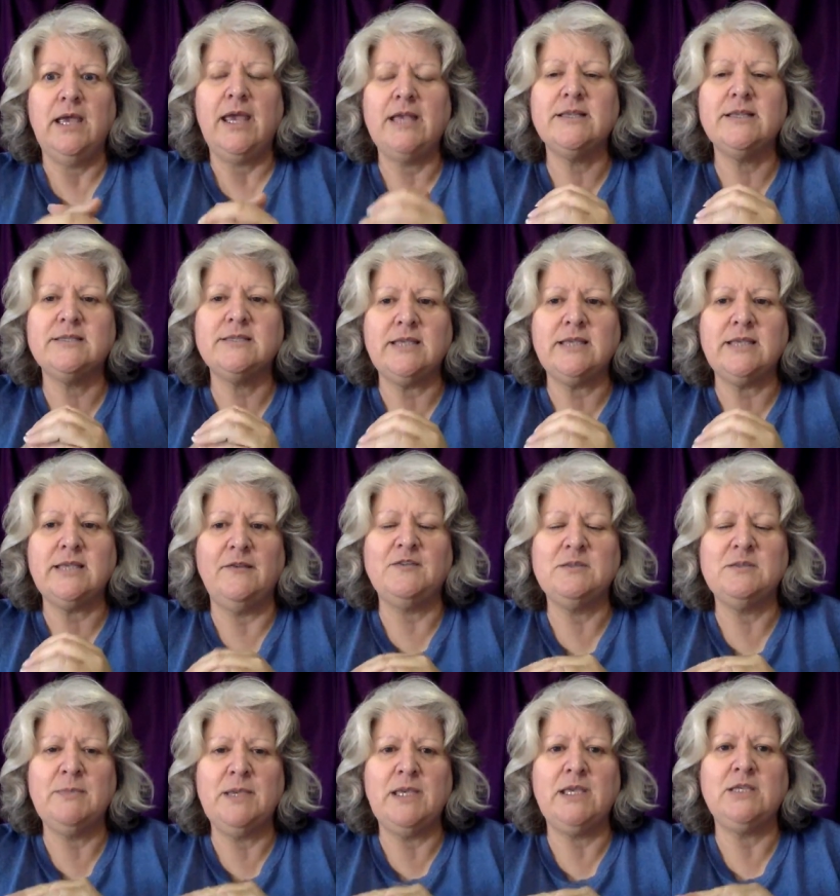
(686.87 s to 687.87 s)
It
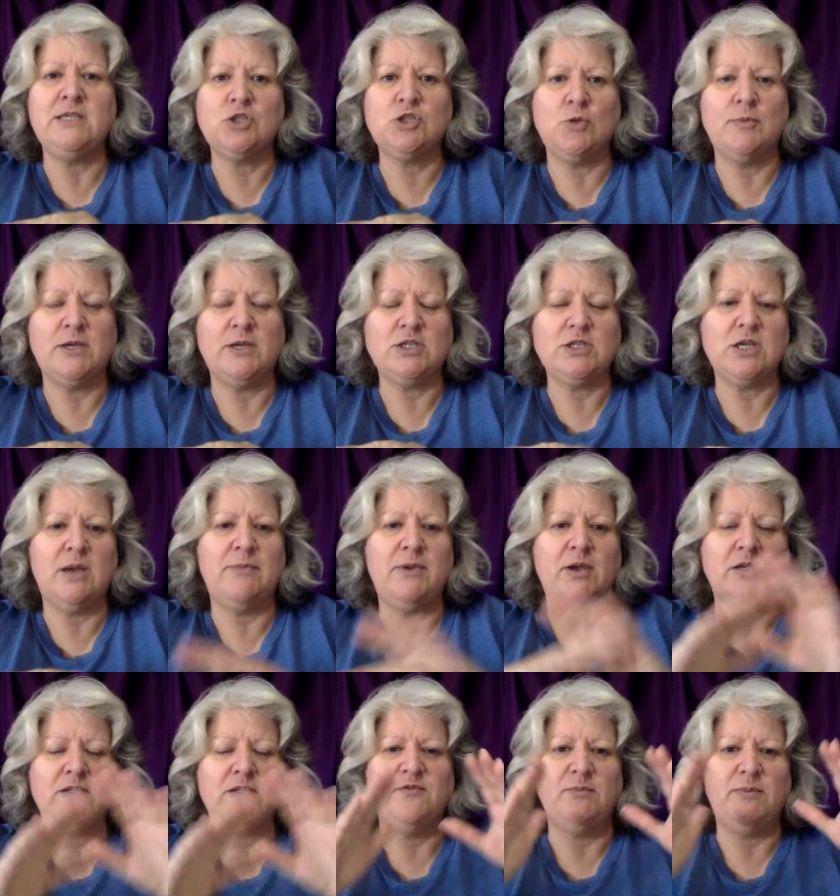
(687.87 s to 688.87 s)
saves me so much time,
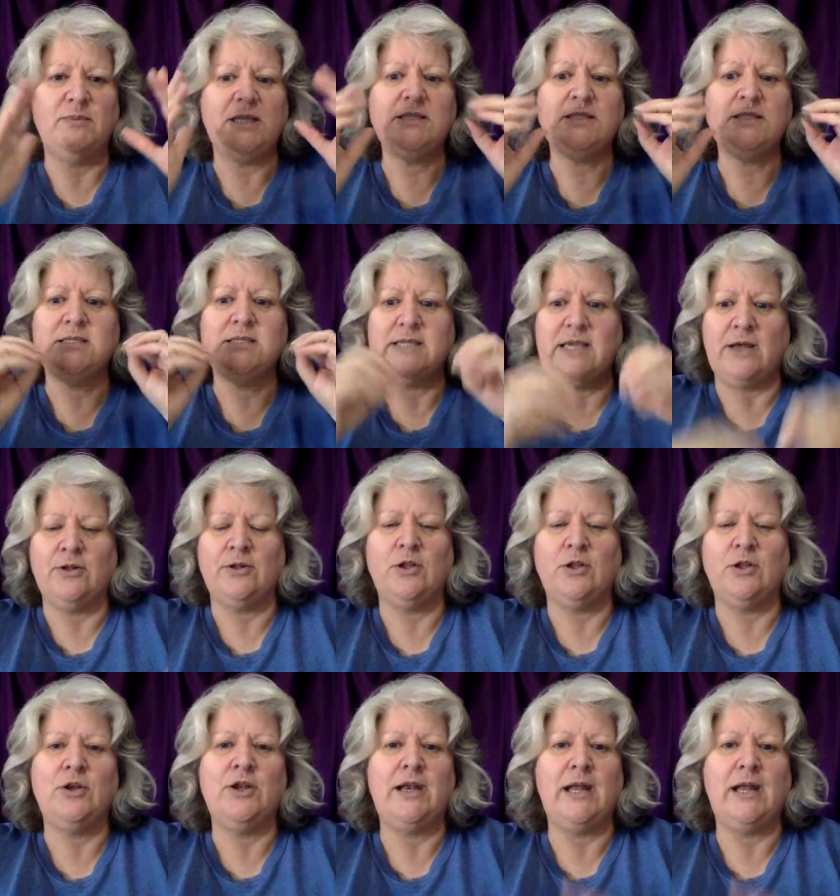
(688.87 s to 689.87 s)
because for me to
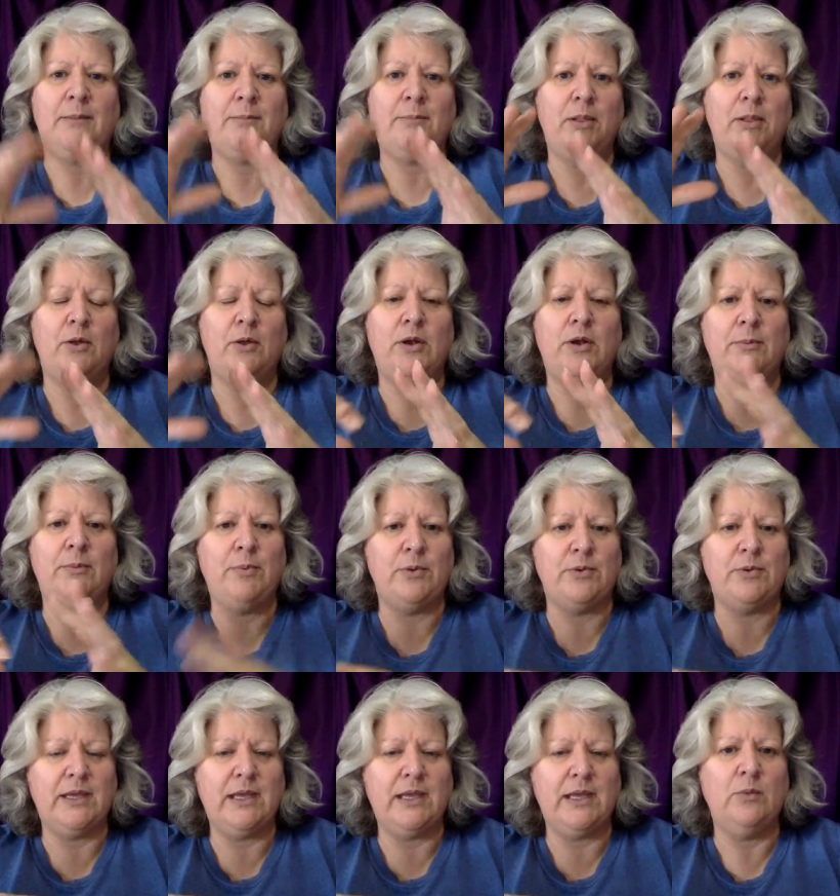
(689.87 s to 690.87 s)
download it, upload it,
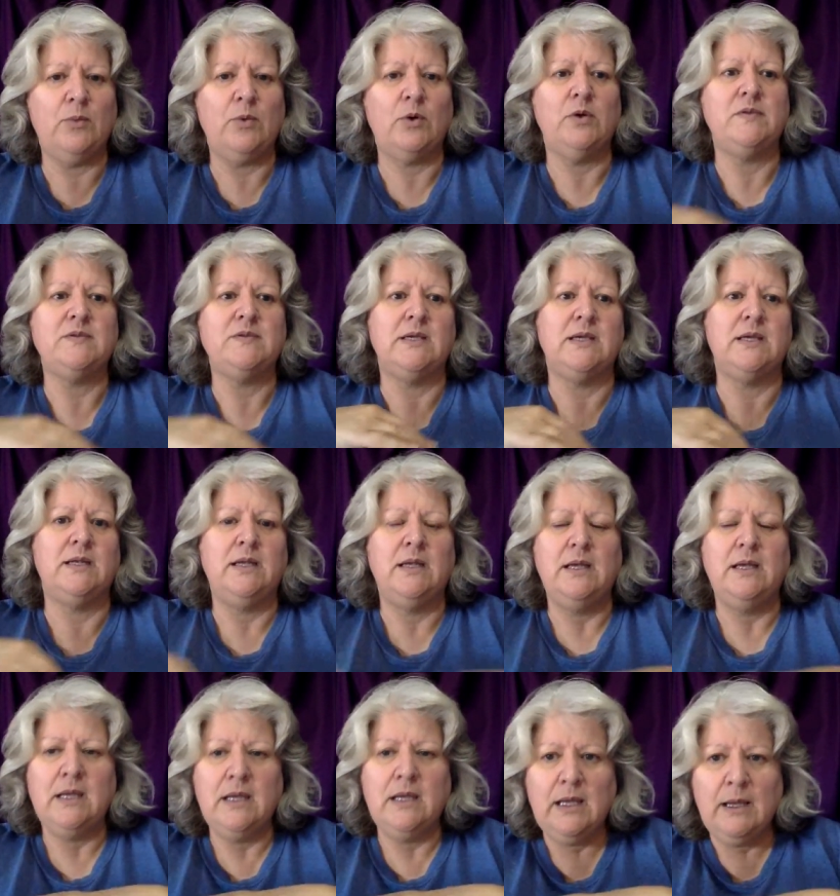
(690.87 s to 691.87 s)
put the keywords in,
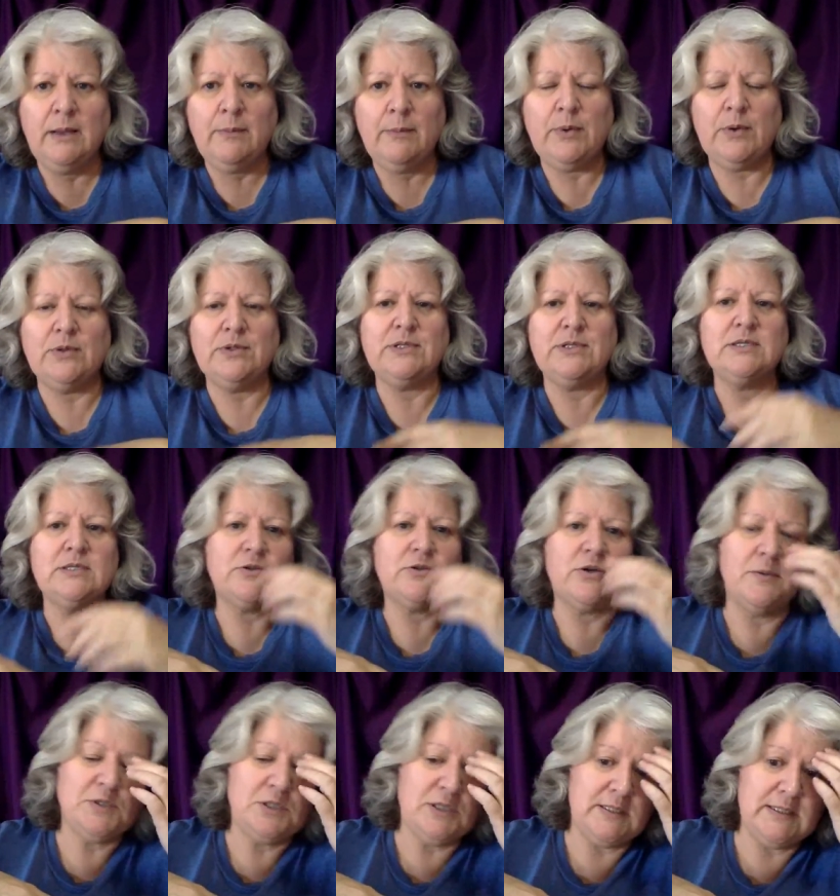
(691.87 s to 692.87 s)
put all the
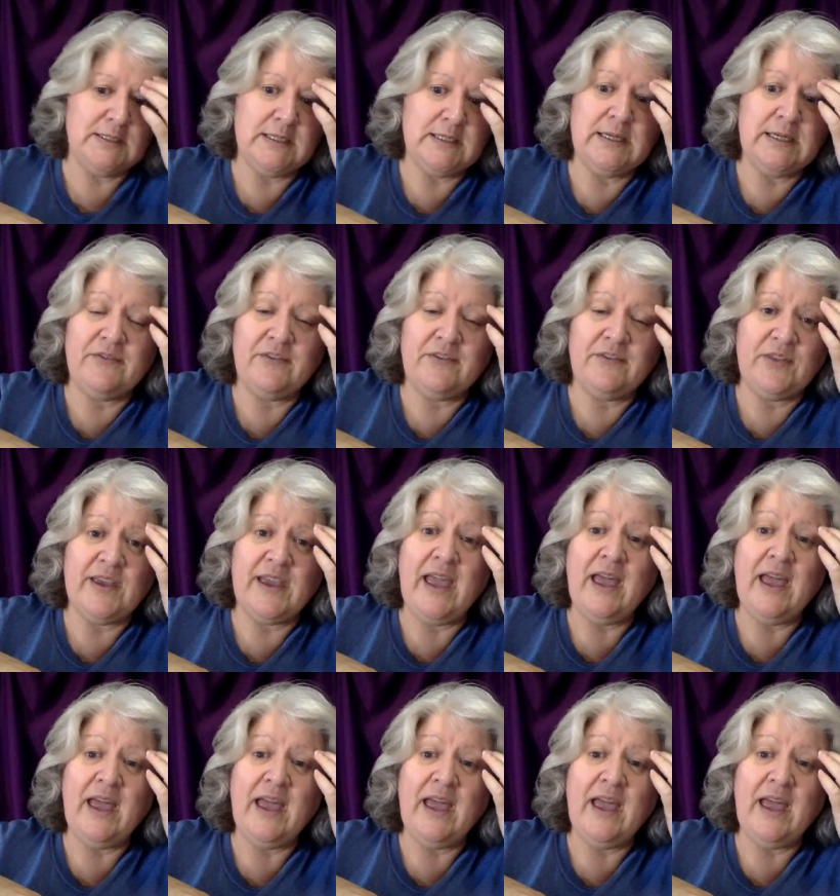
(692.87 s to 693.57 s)
descriptions in and everything